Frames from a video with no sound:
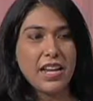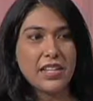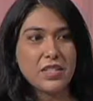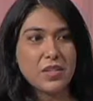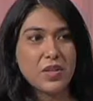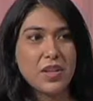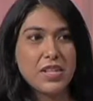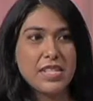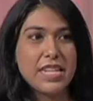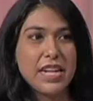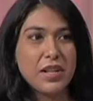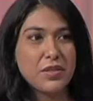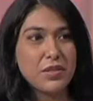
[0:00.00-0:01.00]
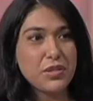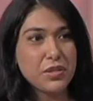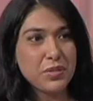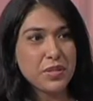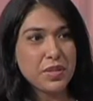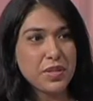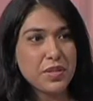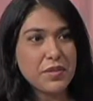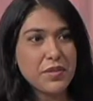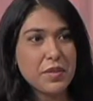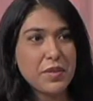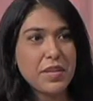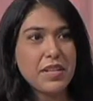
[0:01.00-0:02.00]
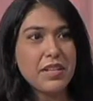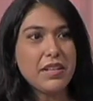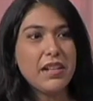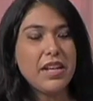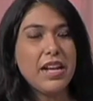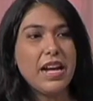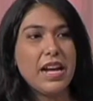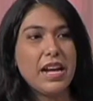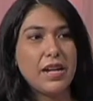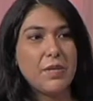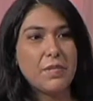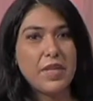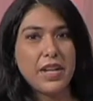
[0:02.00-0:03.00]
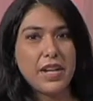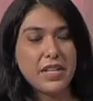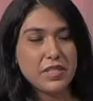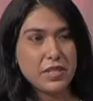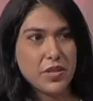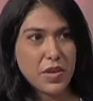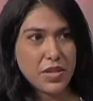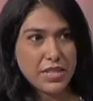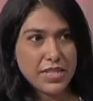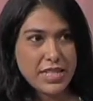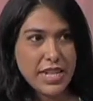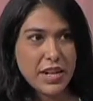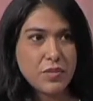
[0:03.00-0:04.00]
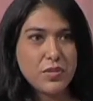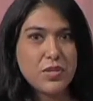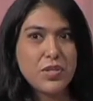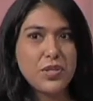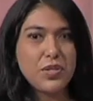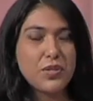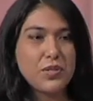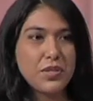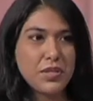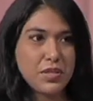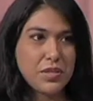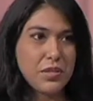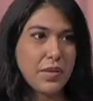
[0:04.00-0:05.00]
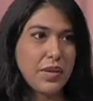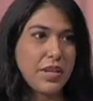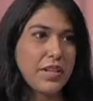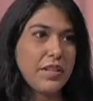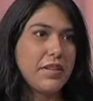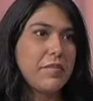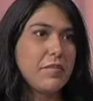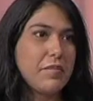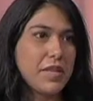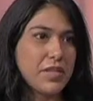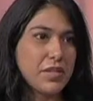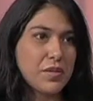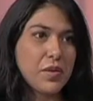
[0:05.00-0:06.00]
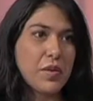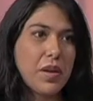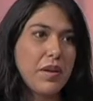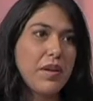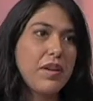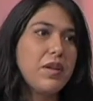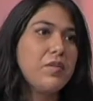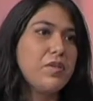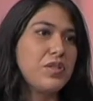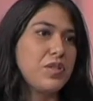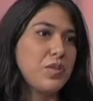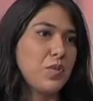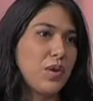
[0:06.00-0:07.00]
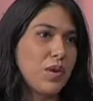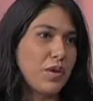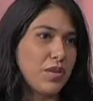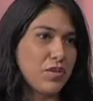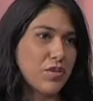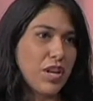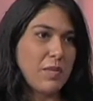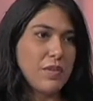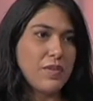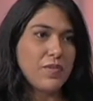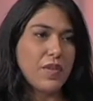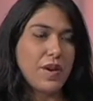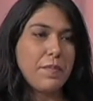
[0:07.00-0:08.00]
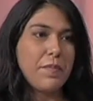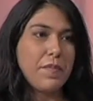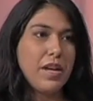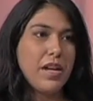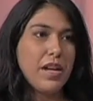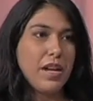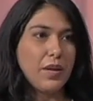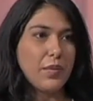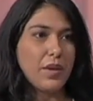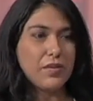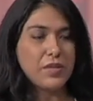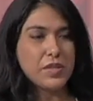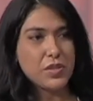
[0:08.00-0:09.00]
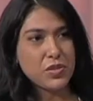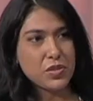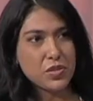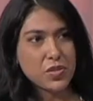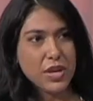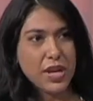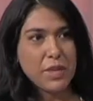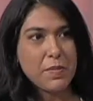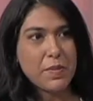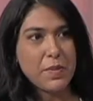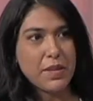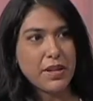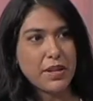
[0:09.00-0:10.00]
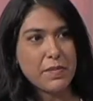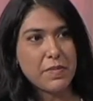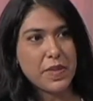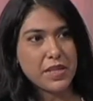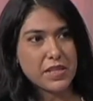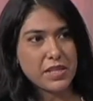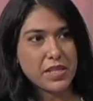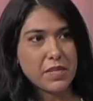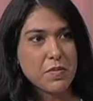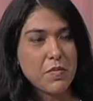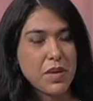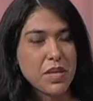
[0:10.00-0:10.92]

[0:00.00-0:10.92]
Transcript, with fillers: has gone down to Tucson, Arizona, um, that has gone down to the Sonora, Mexico area, which is where our tribe is from. We have a sister tribe um, that's in